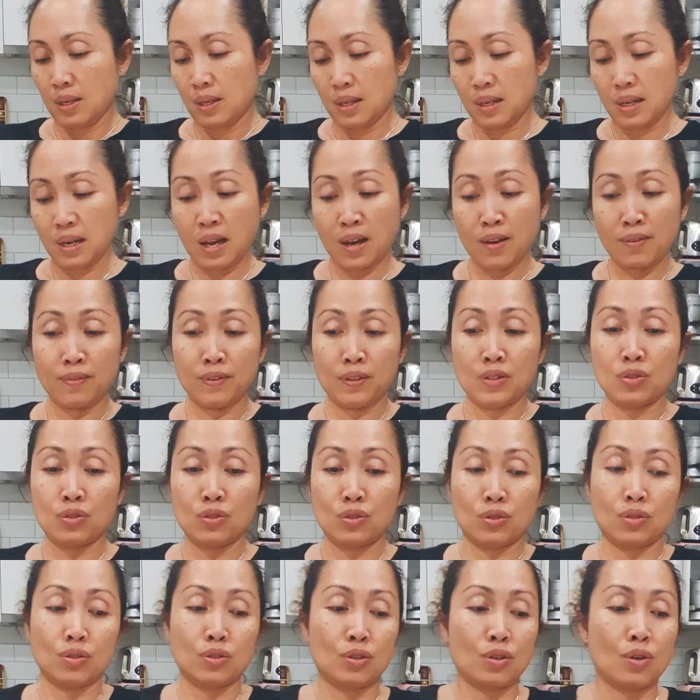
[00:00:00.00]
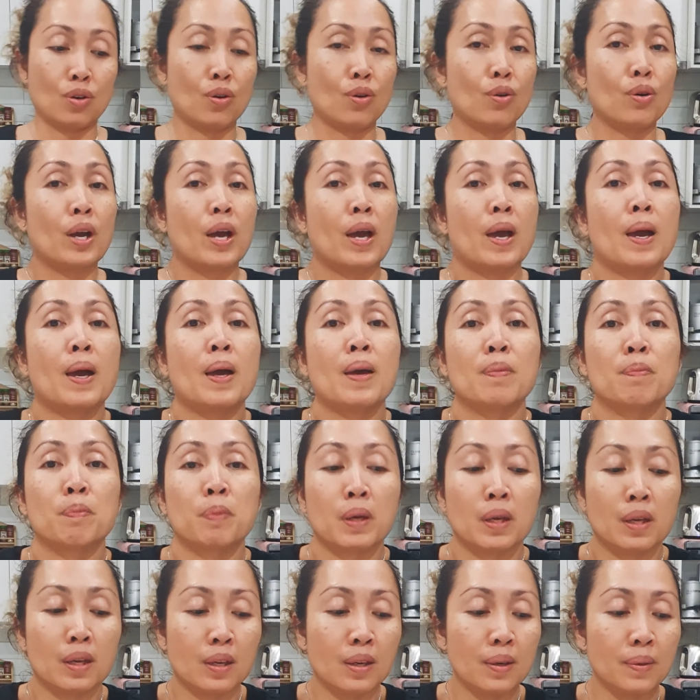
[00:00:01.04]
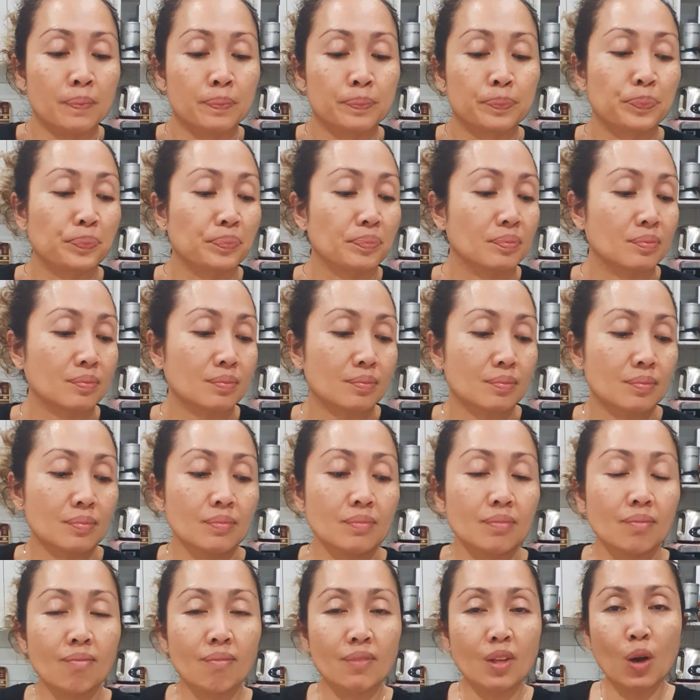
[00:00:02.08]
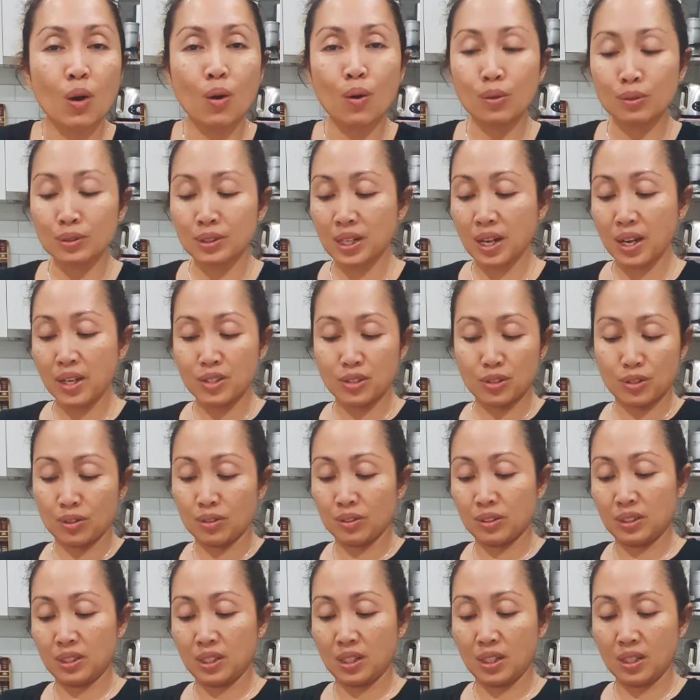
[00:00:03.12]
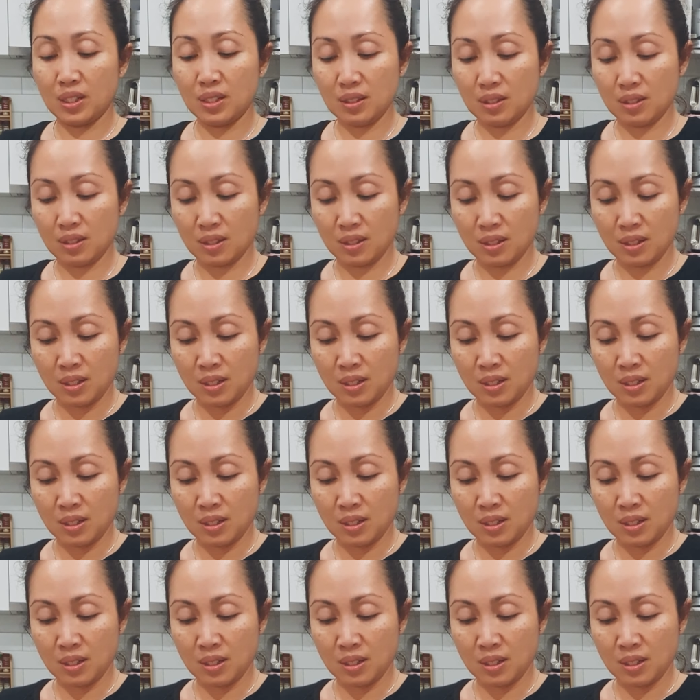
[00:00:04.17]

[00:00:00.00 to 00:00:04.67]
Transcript: Life is so happy All natural things.